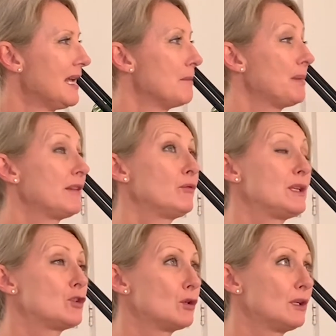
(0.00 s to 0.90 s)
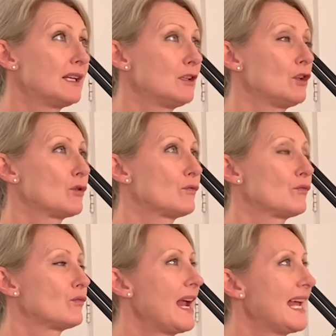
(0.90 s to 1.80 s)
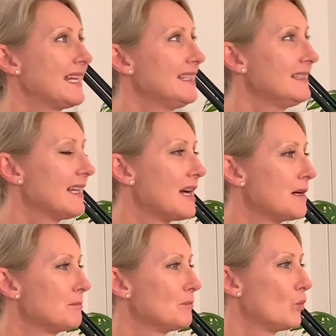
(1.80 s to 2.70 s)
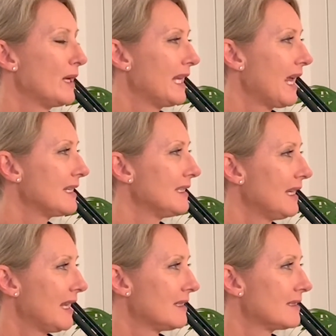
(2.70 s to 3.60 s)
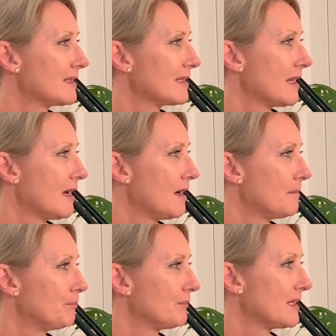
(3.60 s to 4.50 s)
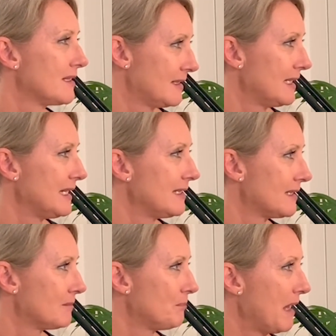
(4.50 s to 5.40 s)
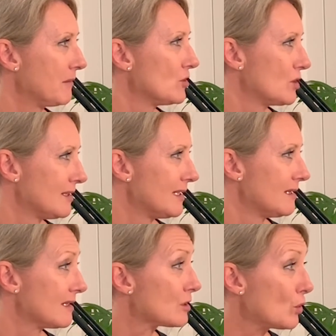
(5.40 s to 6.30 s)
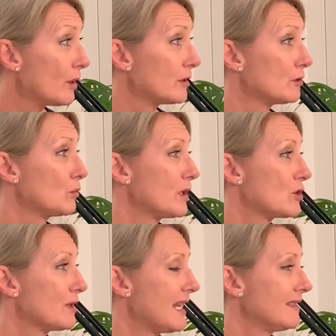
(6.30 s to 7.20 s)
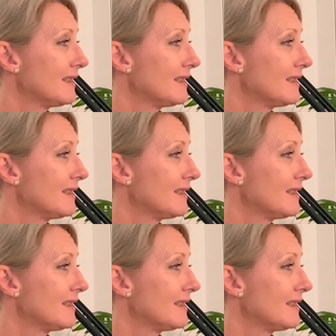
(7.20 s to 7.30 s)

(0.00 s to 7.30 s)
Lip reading: But if we do get a lot of rain, we can get disease pathogens in the soil, which then